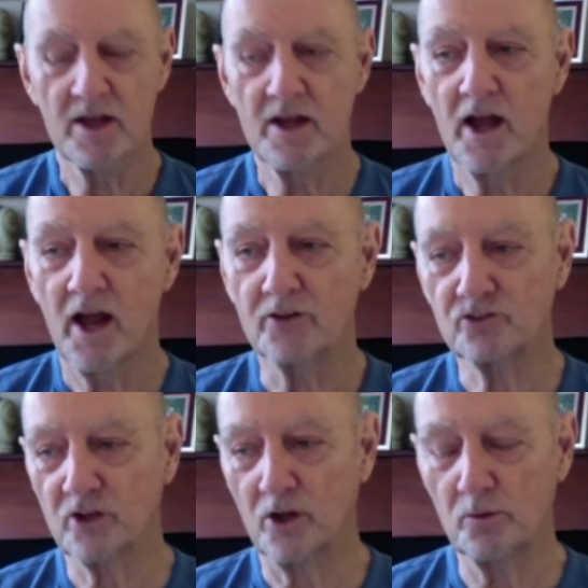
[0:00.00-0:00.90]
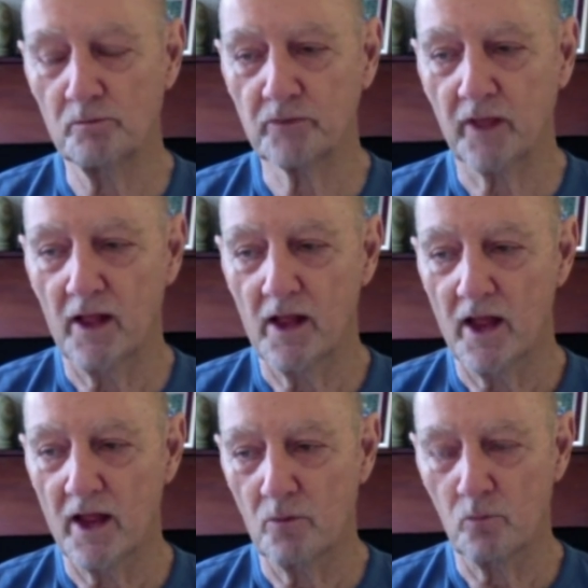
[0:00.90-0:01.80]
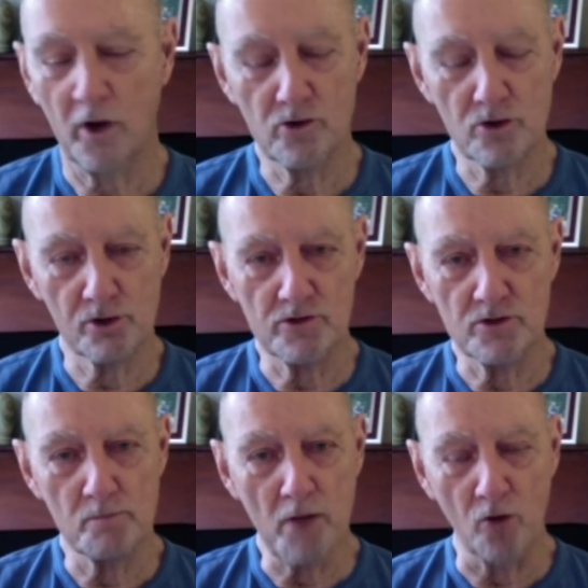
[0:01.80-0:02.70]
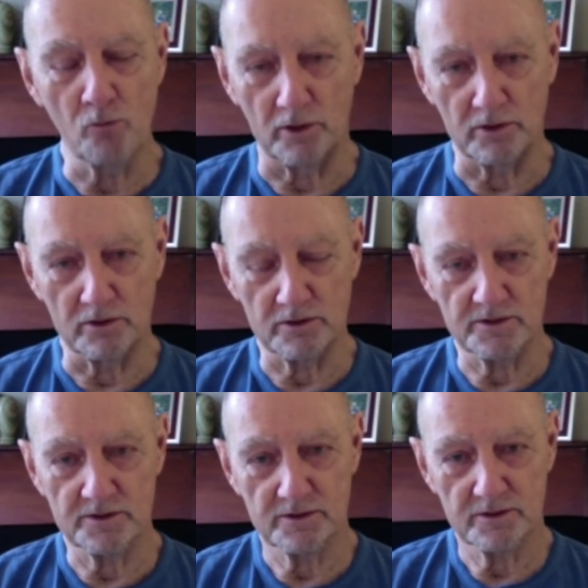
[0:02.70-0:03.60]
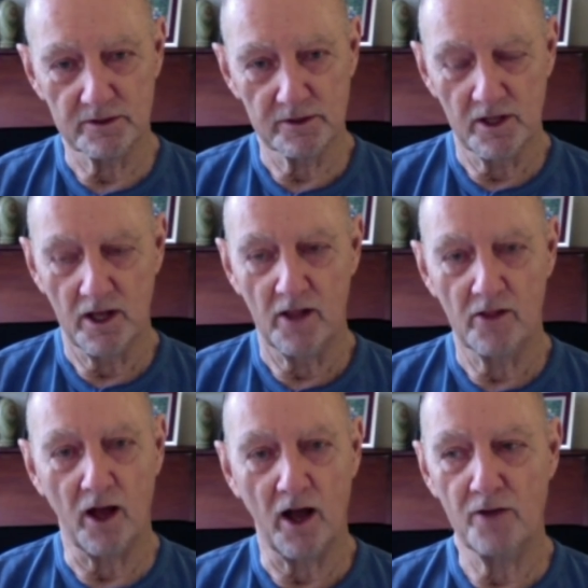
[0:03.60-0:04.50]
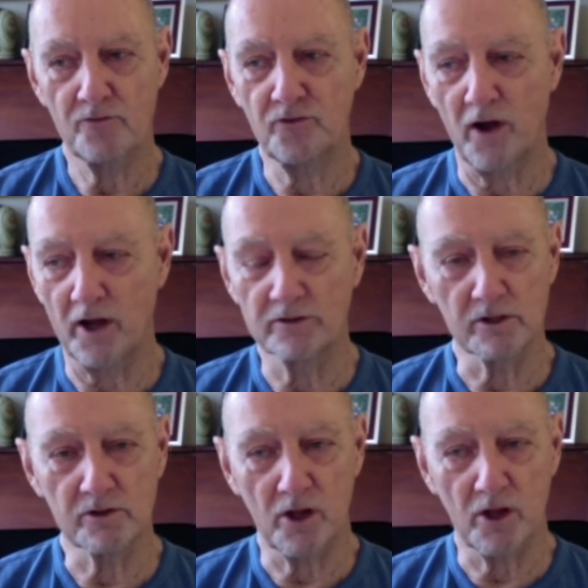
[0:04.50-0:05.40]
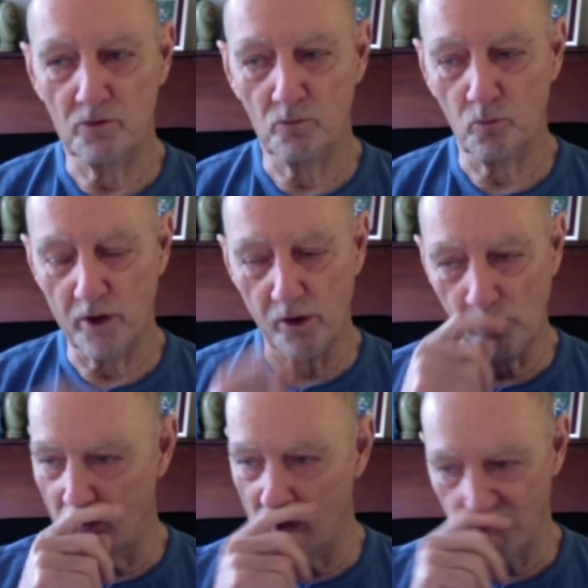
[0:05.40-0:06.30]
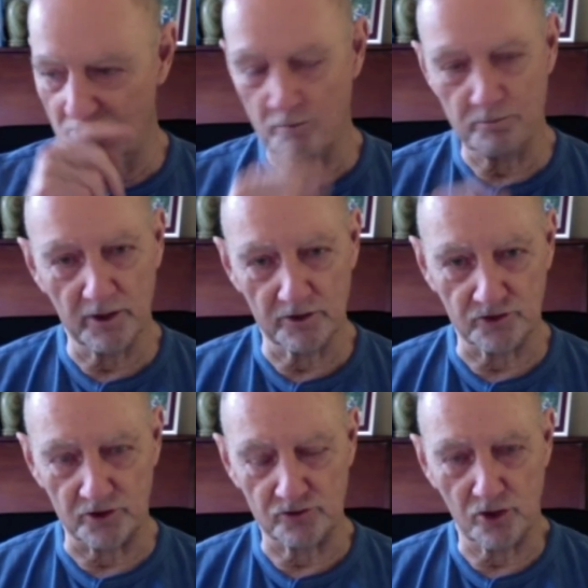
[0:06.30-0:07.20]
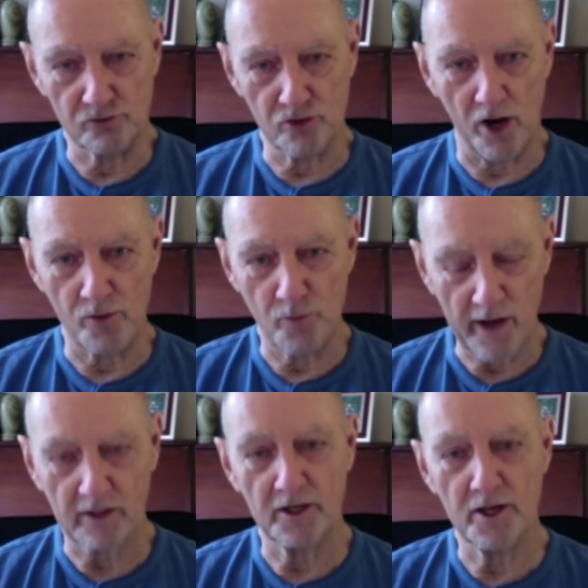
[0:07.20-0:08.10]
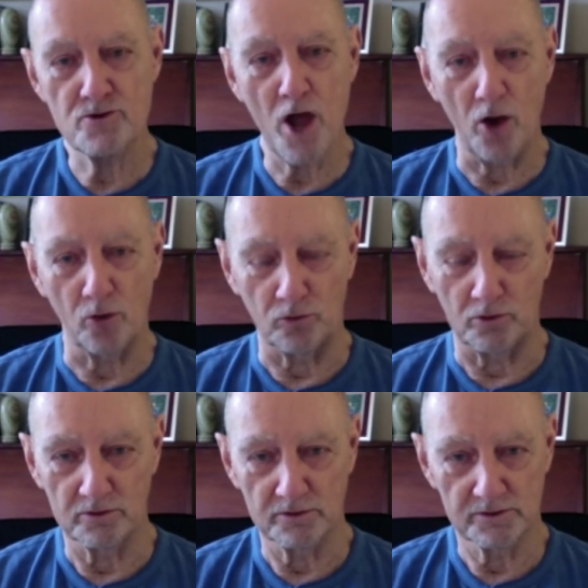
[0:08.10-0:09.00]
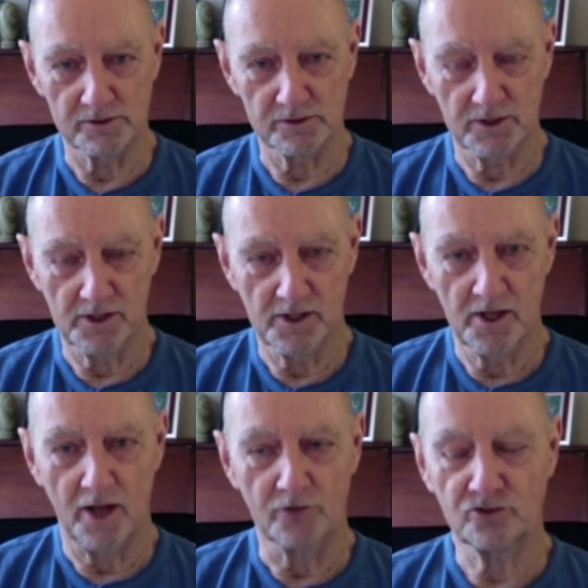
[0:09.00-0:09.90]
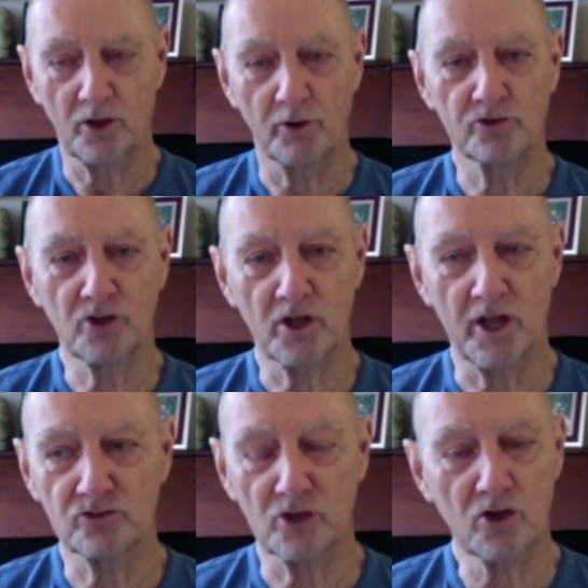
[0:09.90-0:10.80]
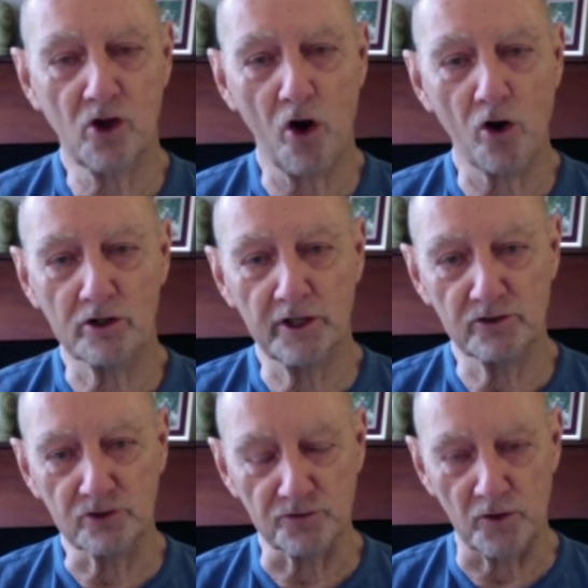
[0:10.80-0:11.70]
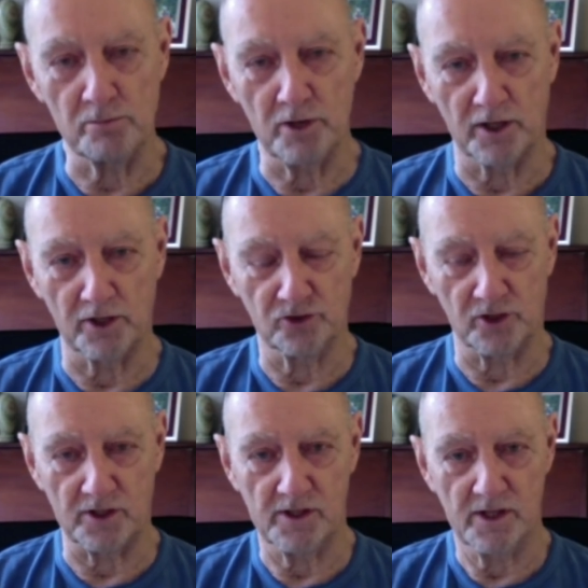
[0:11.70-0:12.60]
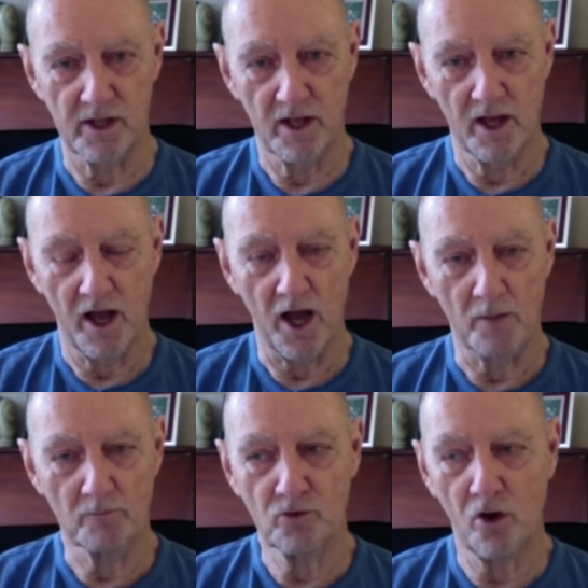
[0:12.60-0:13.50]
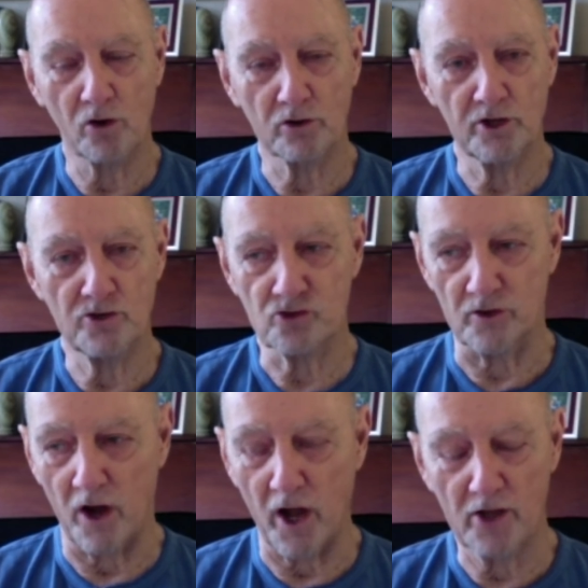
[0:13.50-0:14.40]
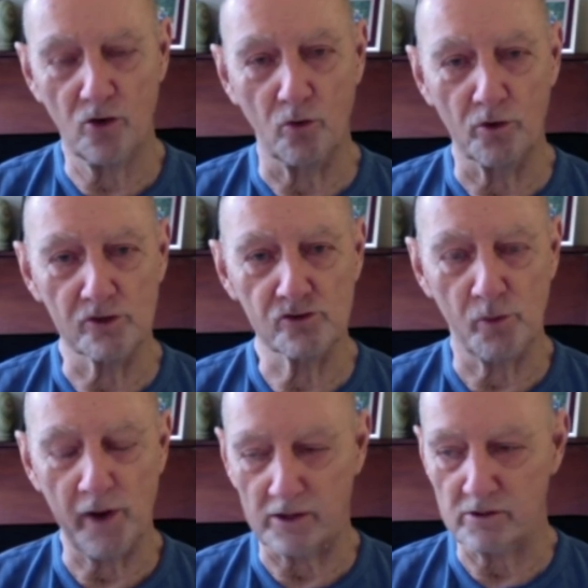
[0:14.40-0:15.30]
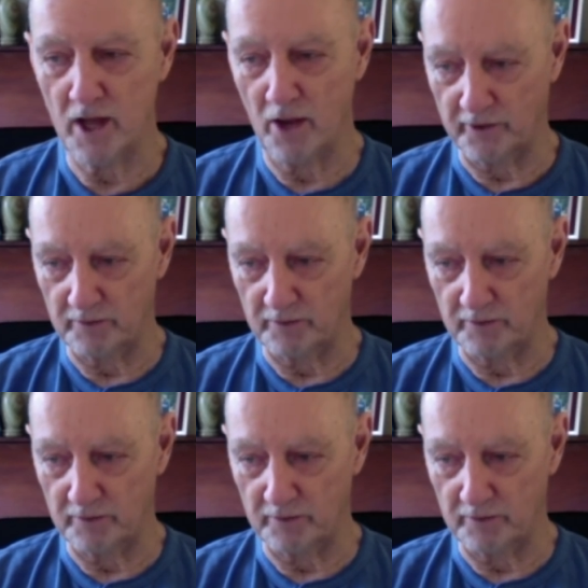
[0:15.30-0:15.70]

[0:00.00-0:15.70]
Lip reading: And so when you're in the moment, I find that we all have the ability to directly know. And so it's a cognitive ability. Cognition, I call it direct knowing.